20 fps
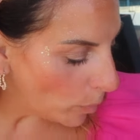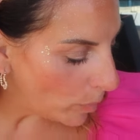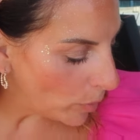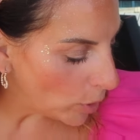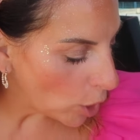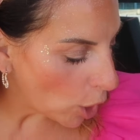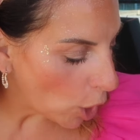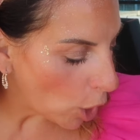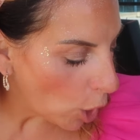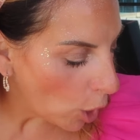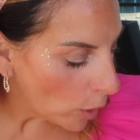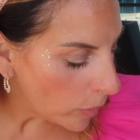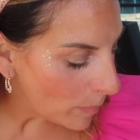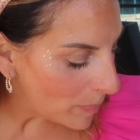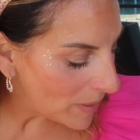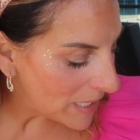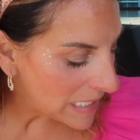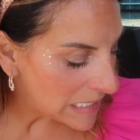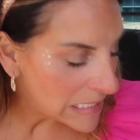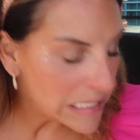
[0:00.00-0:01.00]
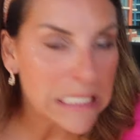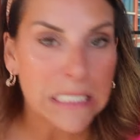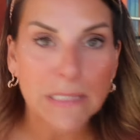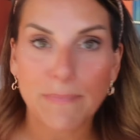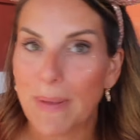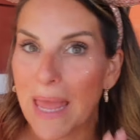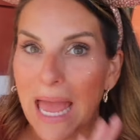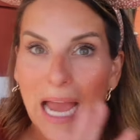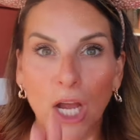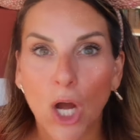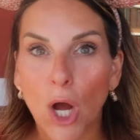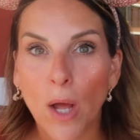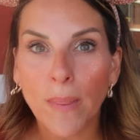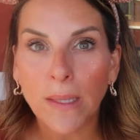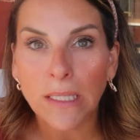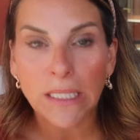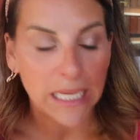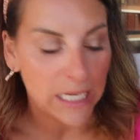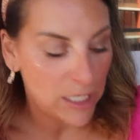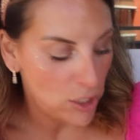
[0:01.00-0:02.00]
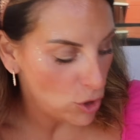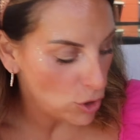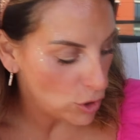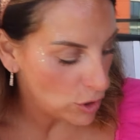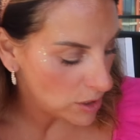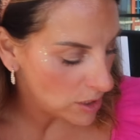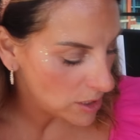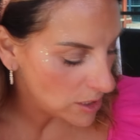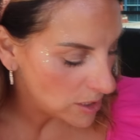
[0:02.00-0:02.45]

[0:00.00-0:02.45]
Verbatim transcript: We'll put all the pins back on the lanyards.